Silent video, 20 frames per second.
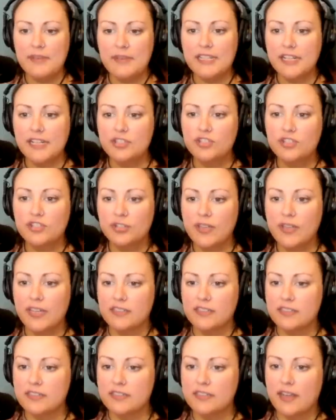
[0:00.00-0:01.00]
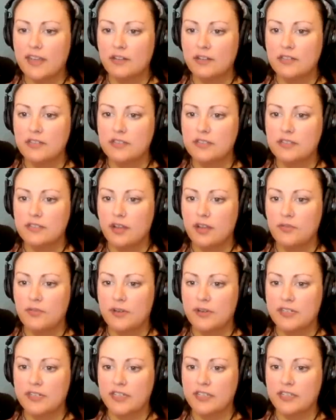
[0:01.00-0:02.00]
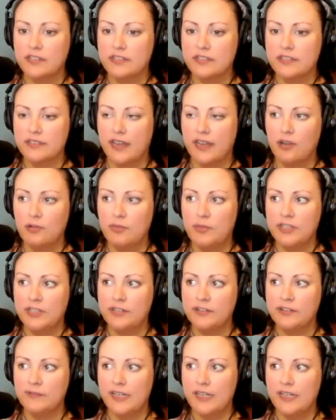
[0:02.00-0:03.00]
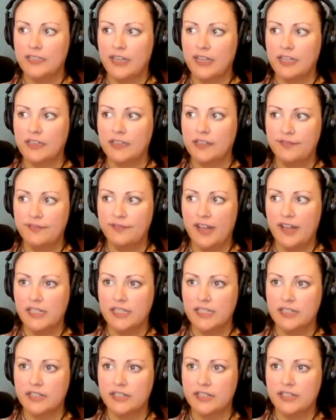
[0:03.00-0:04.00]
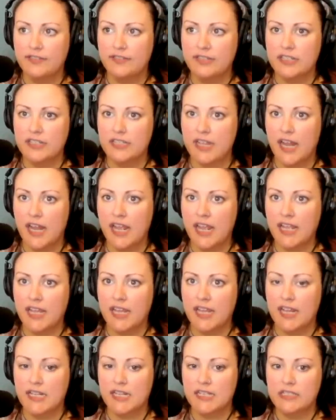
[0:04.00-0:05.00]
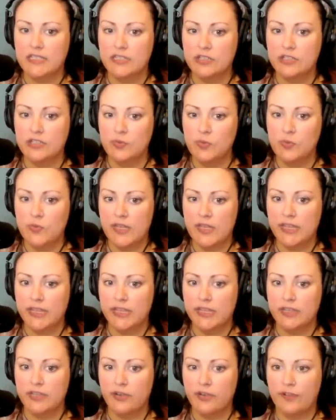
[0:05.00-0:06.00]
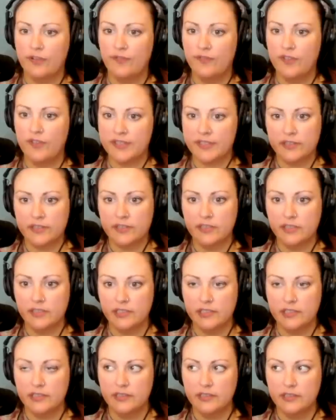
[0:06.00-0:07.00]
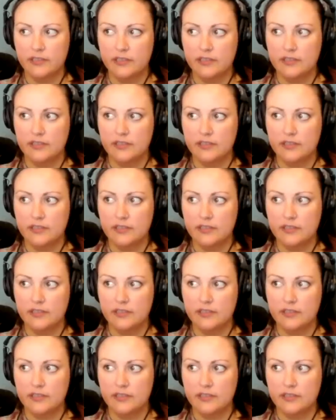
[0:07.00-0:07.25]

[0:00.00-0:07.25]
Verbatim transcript: I mean, that's true. Like, it sounds so ridiculous now, but you're right. Like, the fact that they're even saying it has to do with your physical